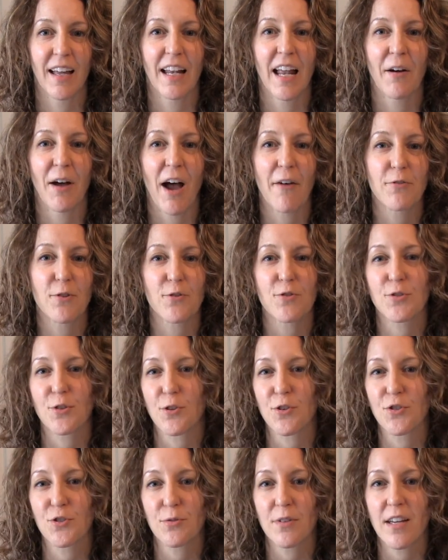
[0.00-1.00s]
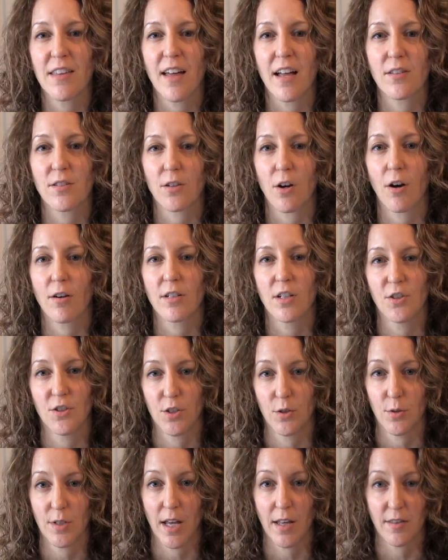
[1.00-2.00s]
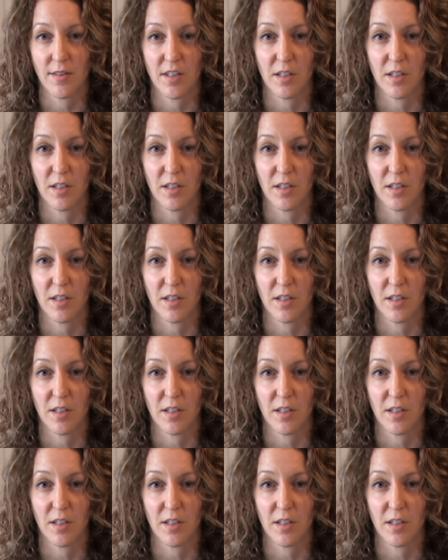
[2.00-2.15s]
Now, after surgery, that scar tissue tends